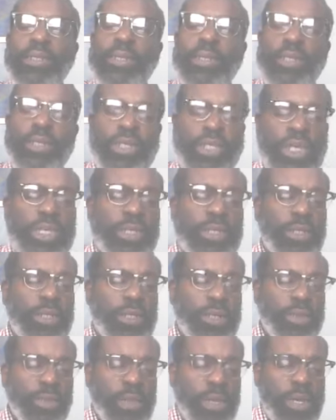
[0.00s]
Jesus
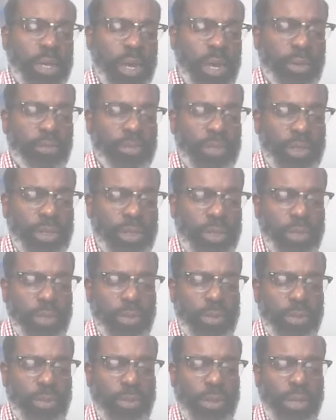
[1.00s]
will come to
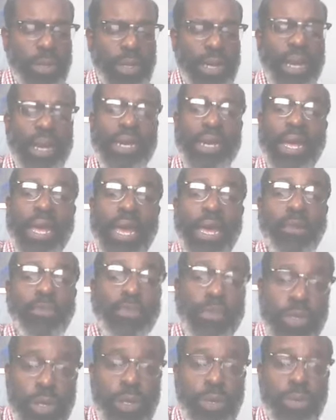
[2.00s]
you and help
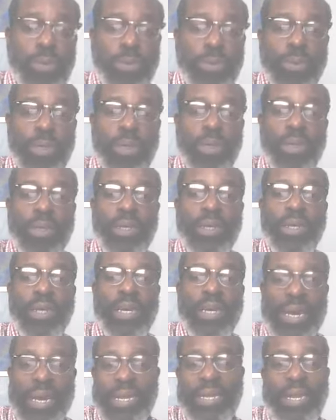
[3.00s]
you
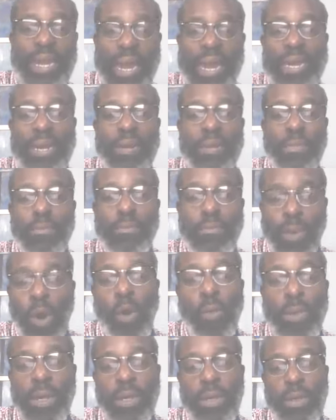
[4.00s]
in that
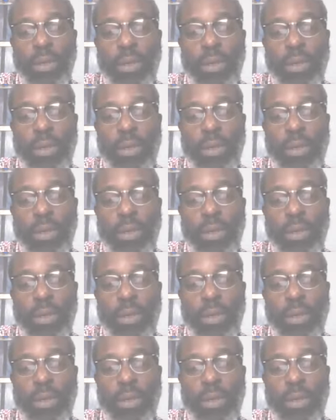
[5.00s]
moment.